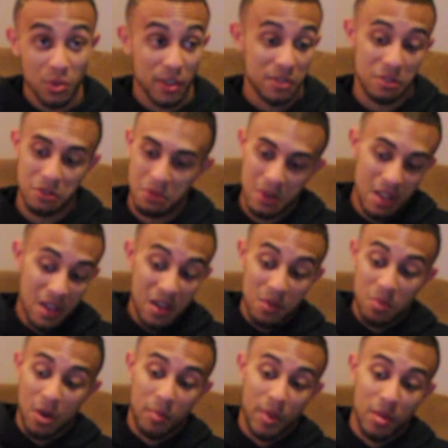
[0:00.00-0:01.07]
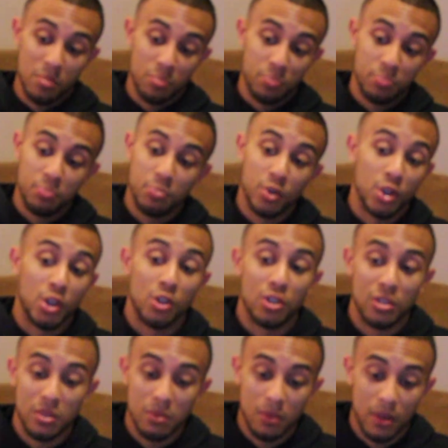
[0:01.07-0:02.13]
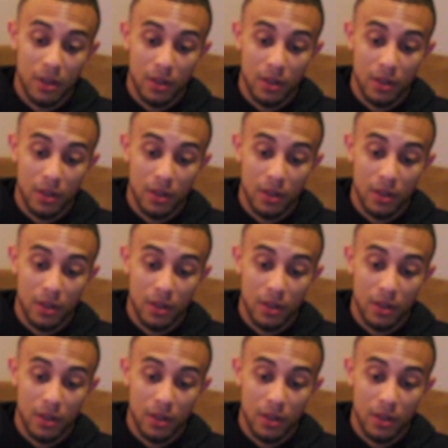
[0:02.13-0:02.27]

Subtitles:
That's, I mean, pretty good